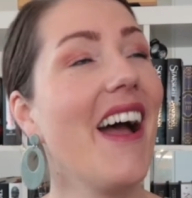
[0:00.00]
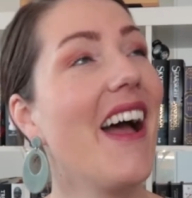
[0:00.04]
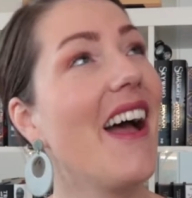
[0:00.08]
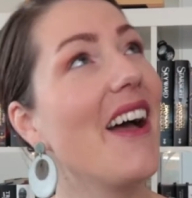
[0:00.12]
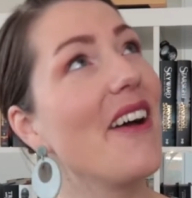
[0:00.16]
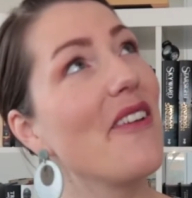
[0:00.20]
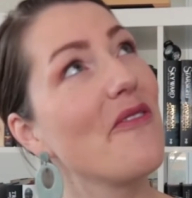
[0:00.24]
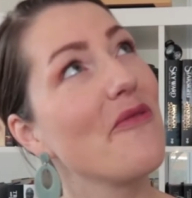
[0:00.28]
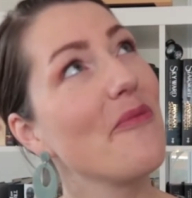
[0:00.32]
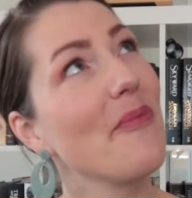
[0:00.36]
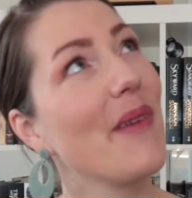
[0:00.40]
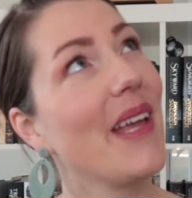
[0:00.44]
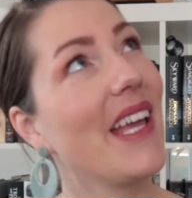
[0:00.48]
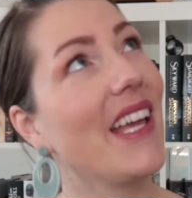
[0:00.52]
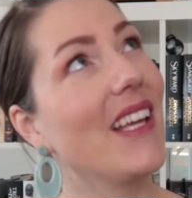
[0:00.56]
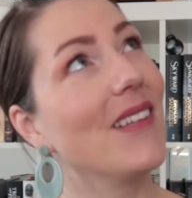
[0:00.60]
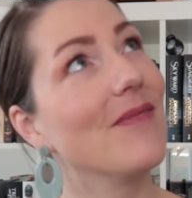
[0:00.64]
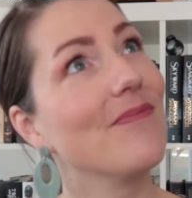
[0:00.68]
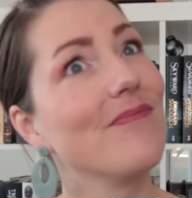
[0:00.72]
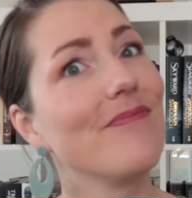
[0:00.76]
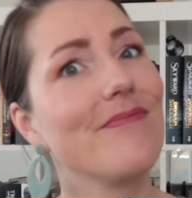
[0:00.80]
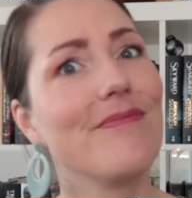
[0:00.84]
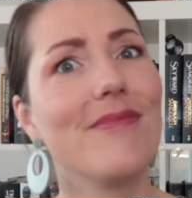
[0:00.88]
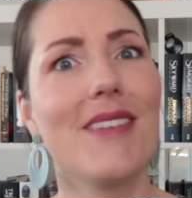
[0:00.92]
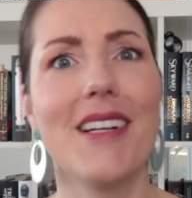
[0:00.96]
of me
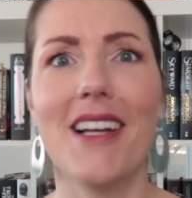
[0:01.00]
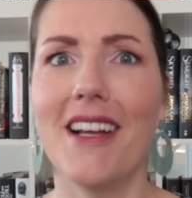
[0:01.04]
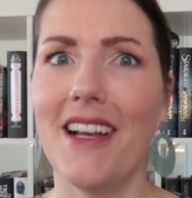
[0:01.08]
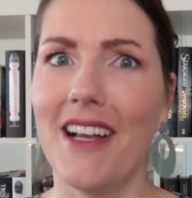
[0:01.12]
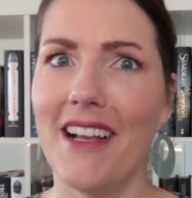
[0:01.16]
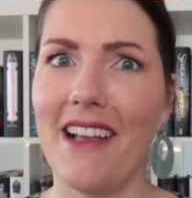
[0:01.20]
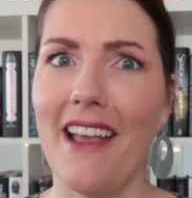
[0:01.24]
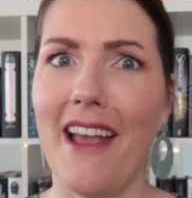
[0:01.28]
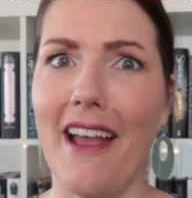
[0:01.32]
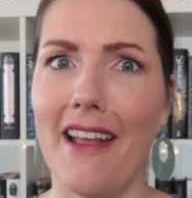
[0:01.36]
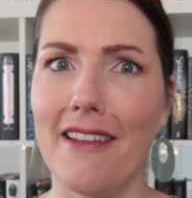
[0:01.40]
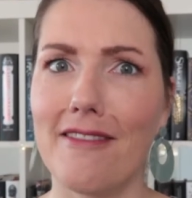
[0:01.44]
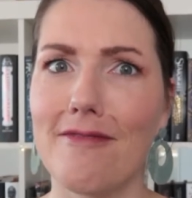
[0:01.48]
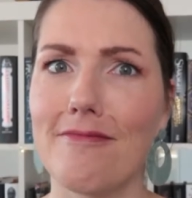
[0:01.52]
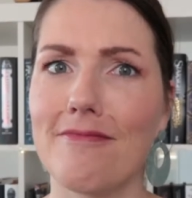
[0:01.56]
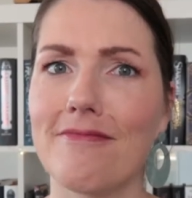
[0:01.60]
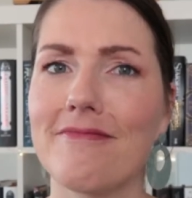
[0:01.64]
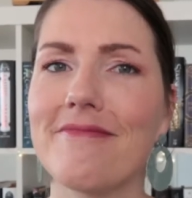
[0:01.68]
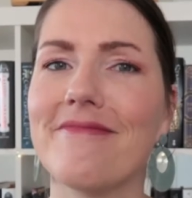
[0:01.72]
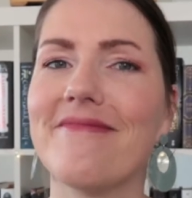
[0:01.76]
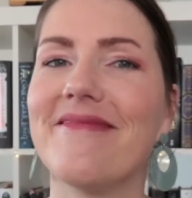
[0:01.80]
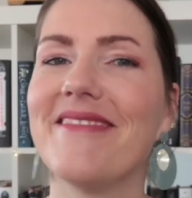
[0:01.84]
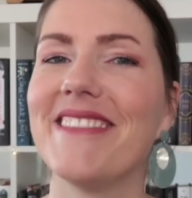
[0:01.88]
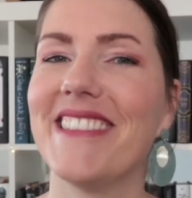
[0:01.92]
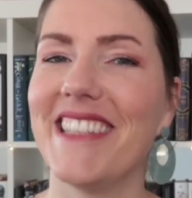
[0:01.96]
again.
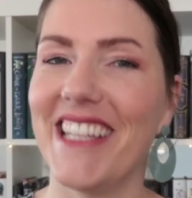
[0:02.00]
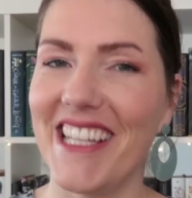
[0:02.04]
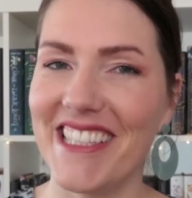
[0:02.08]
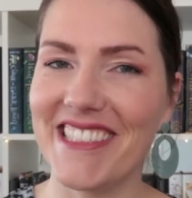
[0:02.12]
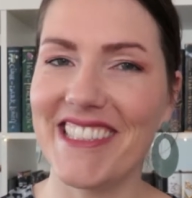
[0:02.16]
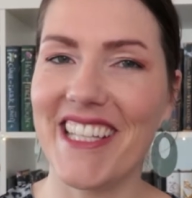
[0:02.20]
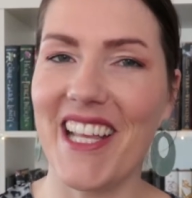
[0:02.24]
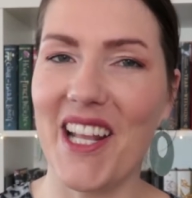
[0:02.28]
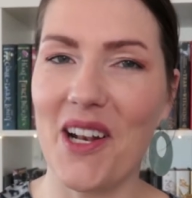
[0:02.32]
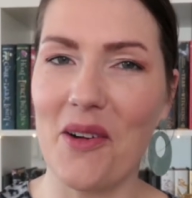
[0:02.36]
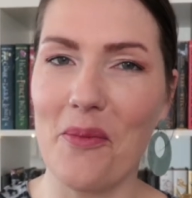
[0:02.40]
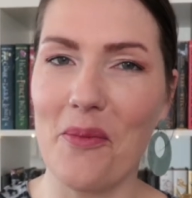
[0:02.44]
Let's get